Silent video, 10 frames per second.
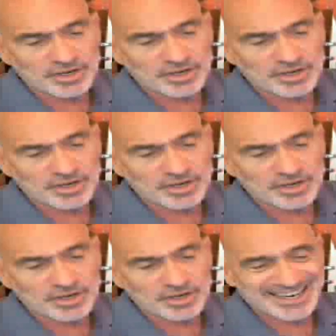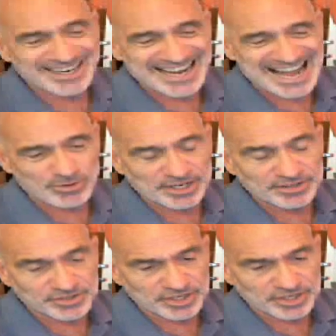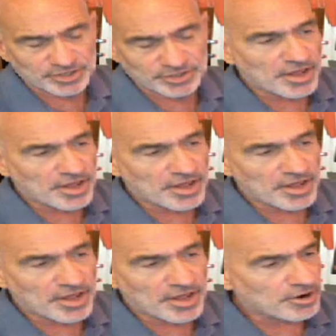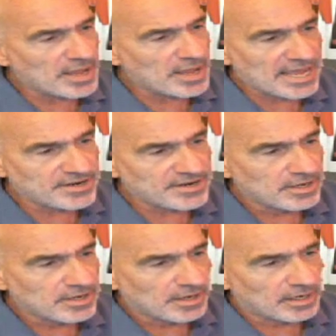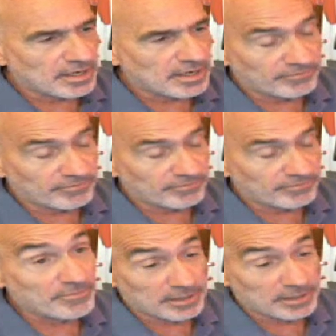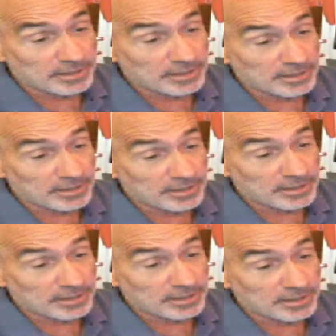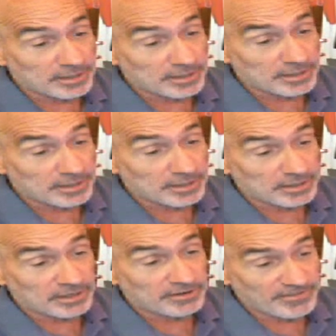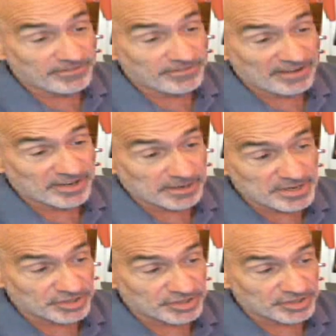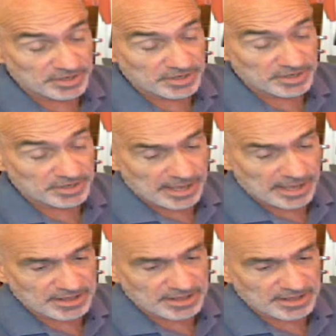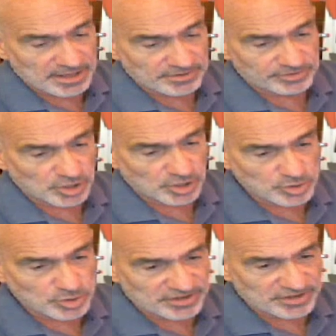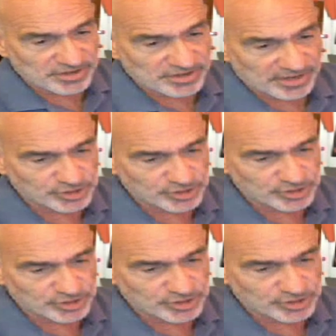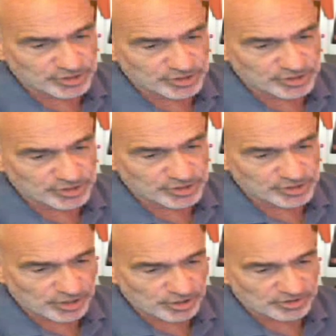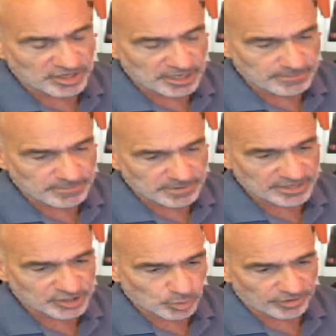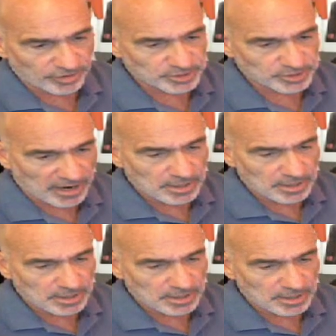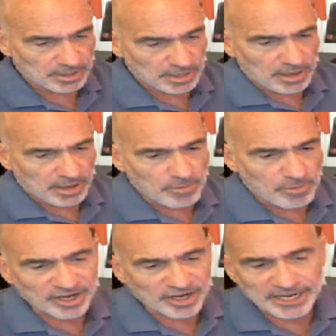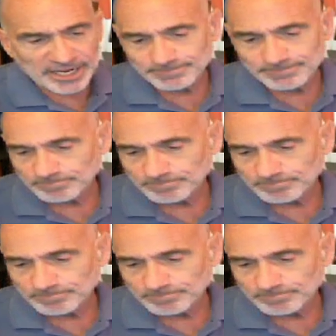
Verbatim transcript: and certain accounting decisions that are made uh, from day one uh, of, of, having a business. And so you need to get those two members on your team as quickly as possible marketing.